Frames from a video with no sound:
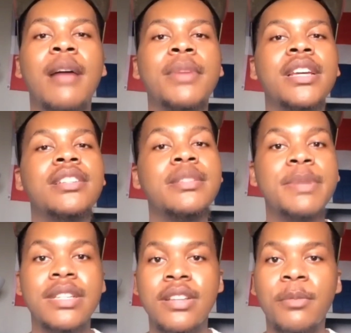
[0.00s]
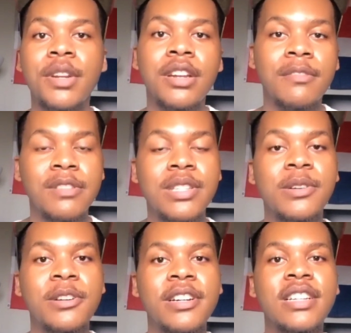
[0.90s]
I mean, it just be so many different
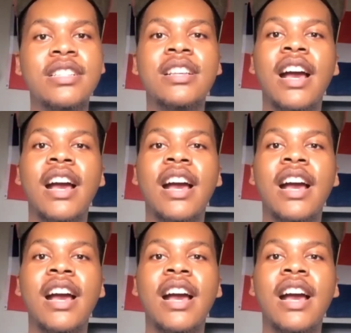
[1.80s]
stories.